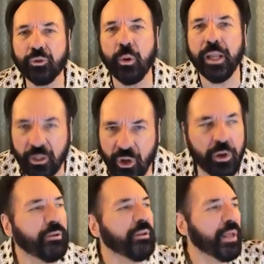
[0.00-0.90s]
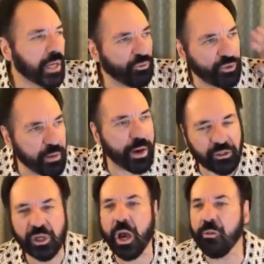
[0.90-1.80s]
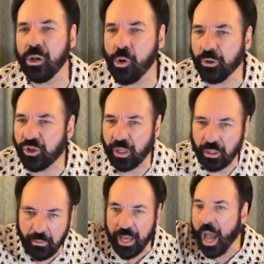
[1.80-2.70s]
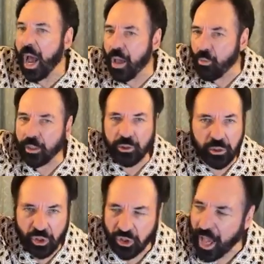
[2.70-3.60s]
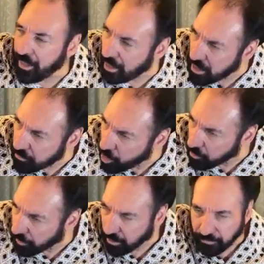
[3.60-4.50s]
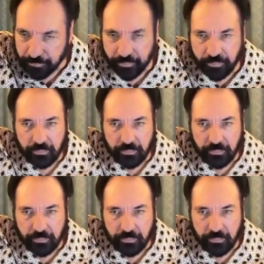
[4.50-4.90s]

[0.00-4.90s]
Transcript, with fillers: and 22. And a few months ago, the Lord said to me, I want you to stand in the pulpit